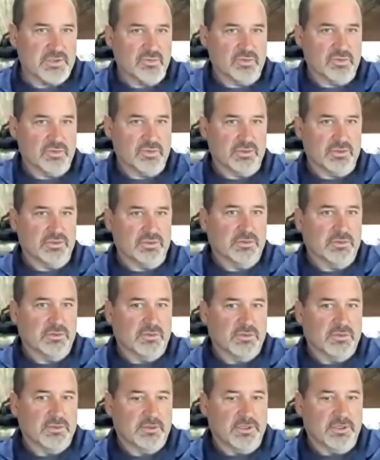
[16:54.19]
you can
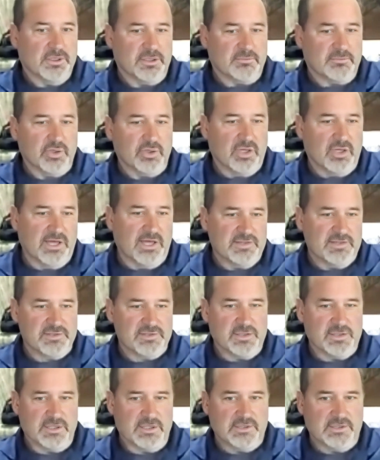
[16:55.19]
utilize
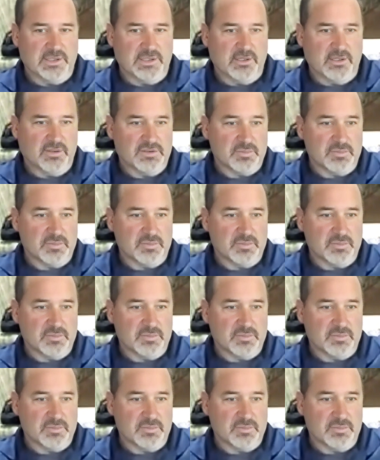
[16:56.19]
to get there.